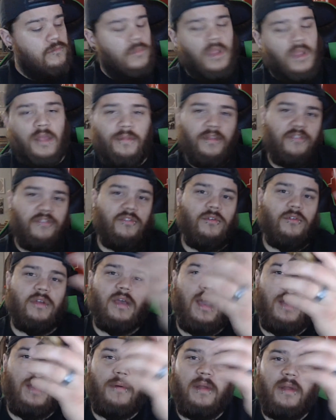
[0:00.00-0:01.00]
this little
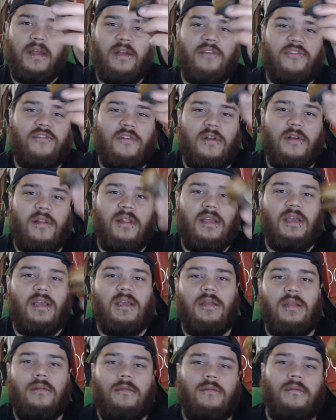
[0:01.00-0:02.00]
guy right here started
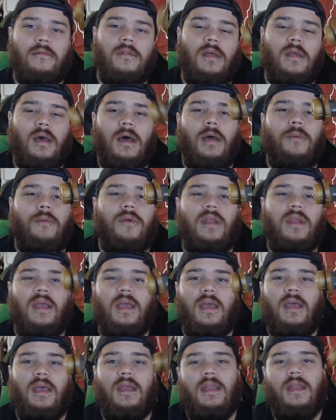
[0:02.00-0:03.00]
leaking, I went
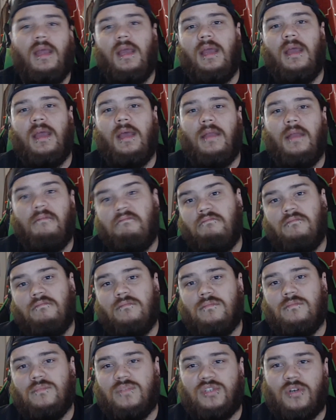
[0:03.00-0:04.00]
ahead and
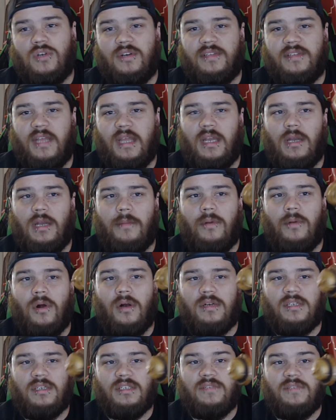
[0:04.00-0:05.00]
started taking it
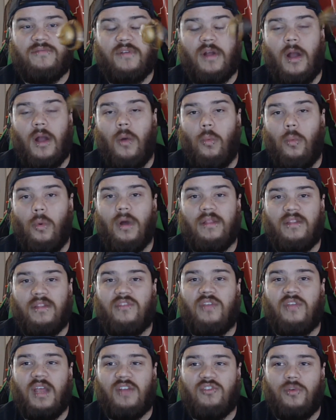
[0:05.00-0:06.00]
apart just to figure out what this
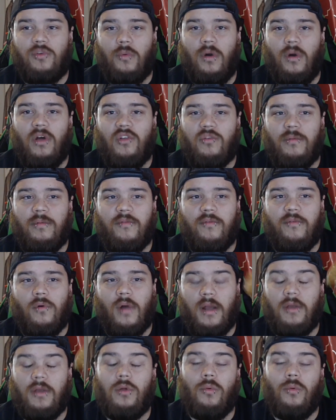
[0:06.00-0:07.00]
actually was before I
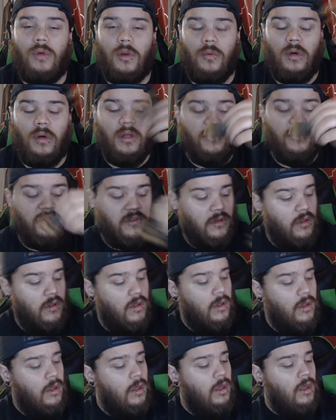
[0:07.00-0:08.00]
knew what it was.
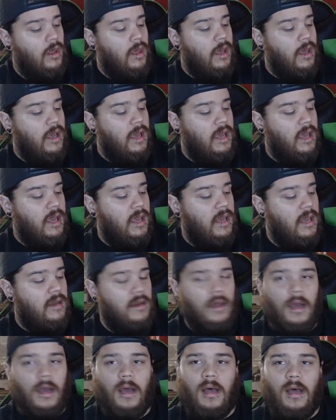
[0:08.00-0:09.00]
And
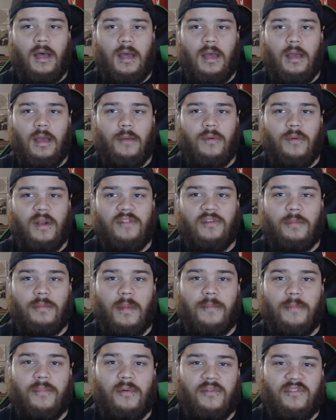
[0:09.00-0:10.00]
when I took my
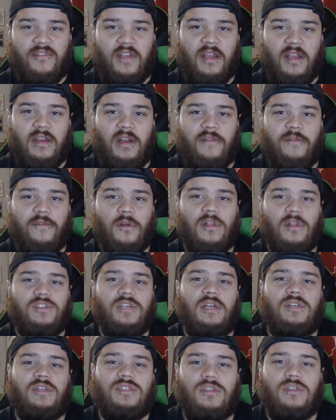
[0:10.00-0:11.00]
secondary fuel
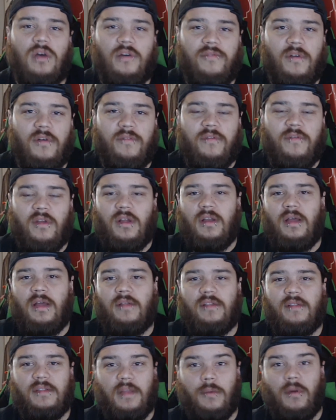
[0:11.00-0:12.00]
injectors off, I figured out
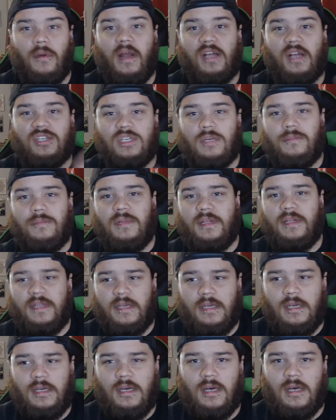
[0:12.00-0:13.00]
that they were actually
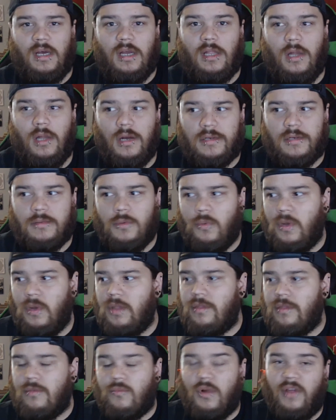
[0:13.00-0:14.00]
completely clogged with
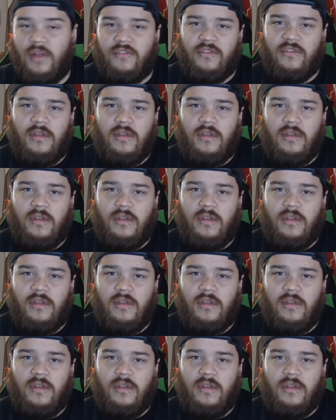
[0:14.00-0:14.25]
rust.